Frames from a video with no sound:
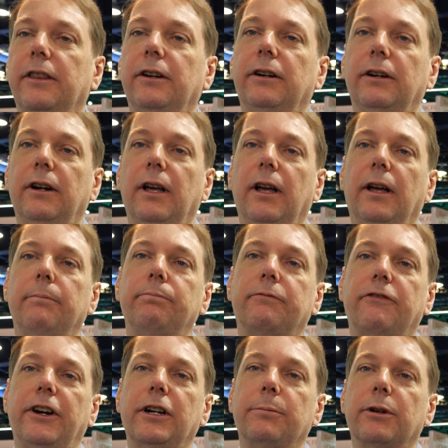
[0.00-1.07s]
other
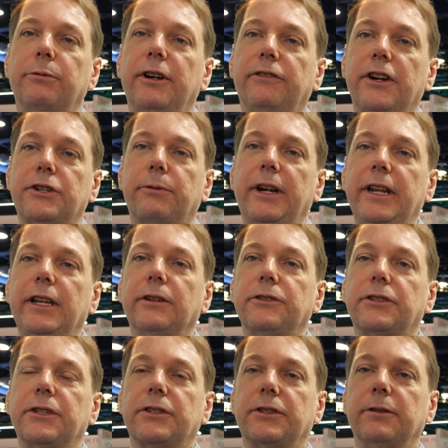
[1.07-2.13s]
variable refresh rate
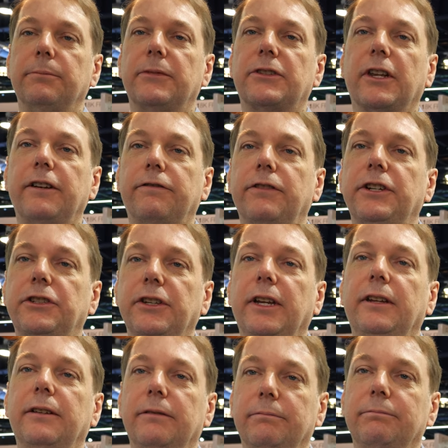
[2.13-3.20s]
ecosystems like
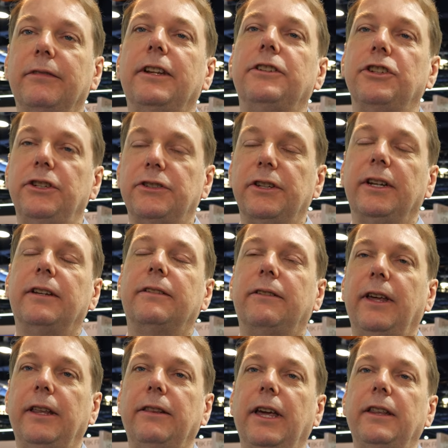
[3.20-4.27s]
G-Sync,
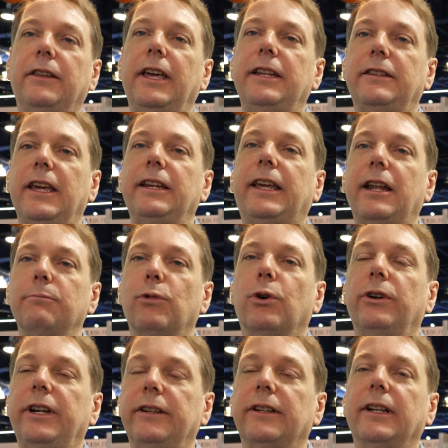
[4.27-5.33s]
they get
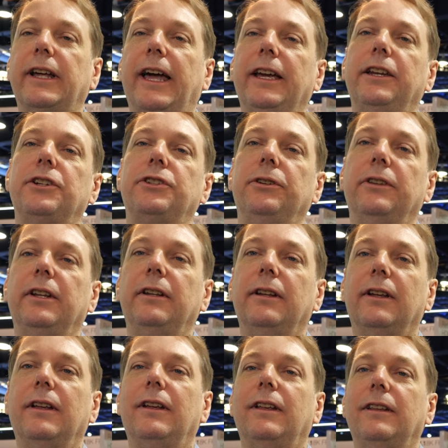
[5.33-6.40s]
more into the lag issue than...
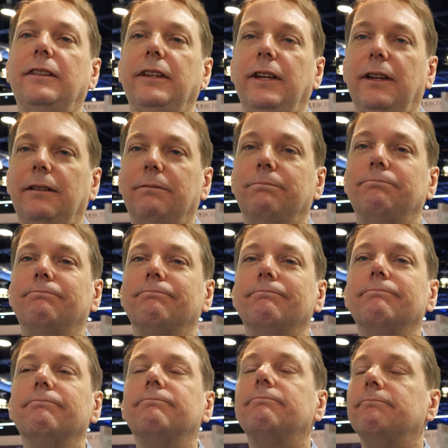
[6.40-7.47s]
That's not part of the
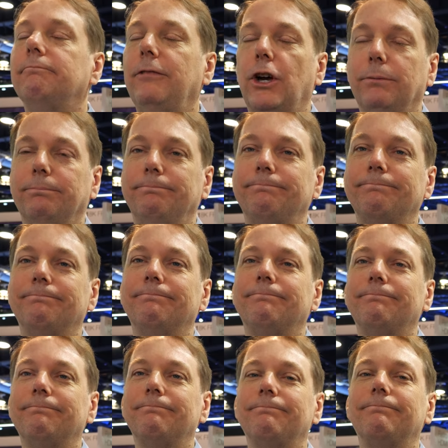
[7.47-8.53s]
spec. No. Exactly
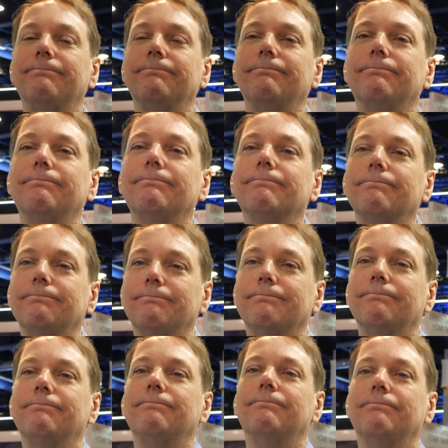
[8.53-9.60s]
how to, so it's,
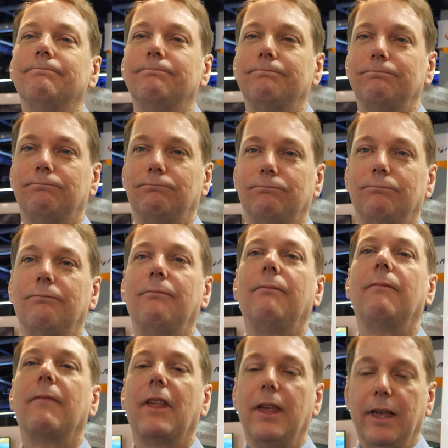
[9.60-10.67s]
again, compatible with
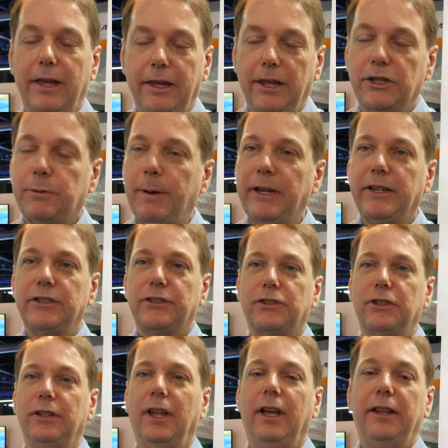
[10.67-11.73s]
different... Yeah, the spec is,
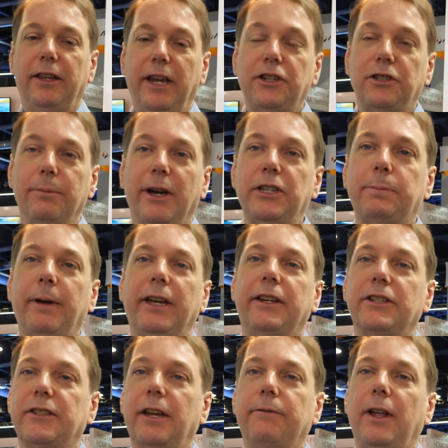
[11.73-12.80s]
the HDMI spec
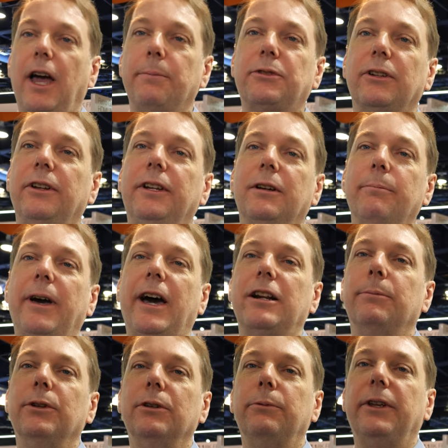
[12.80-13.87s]
is absolutely
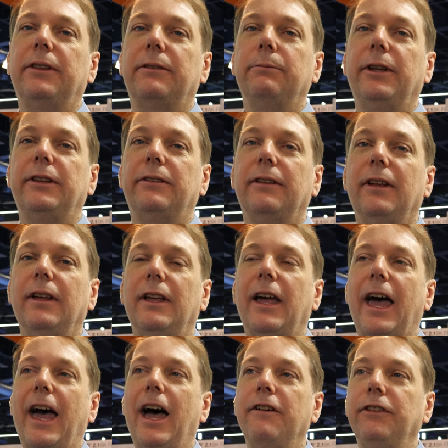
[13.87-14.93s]
compatible with
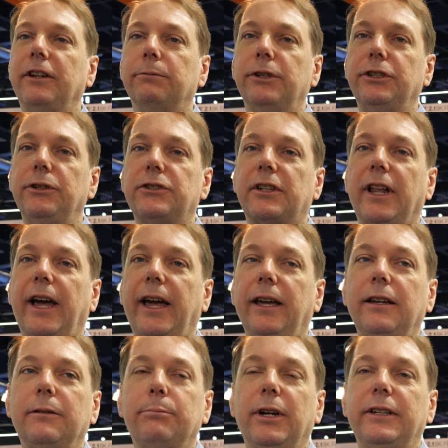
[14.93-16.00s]
having reduced
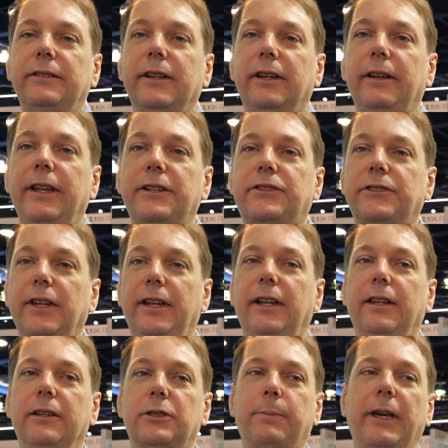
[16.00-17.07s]
lag, but
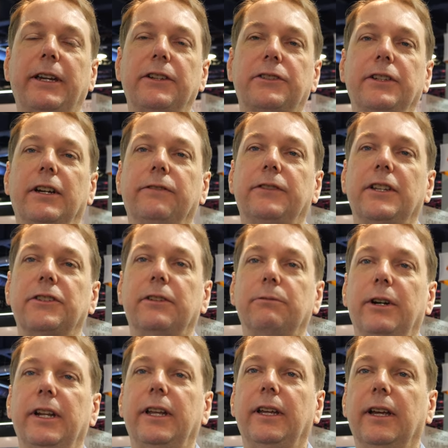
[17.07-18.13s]
the spec itself doesn't
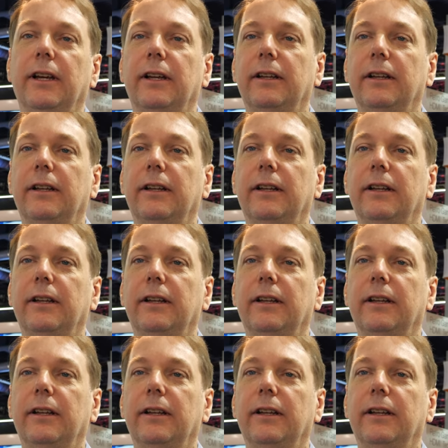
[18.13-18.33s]
really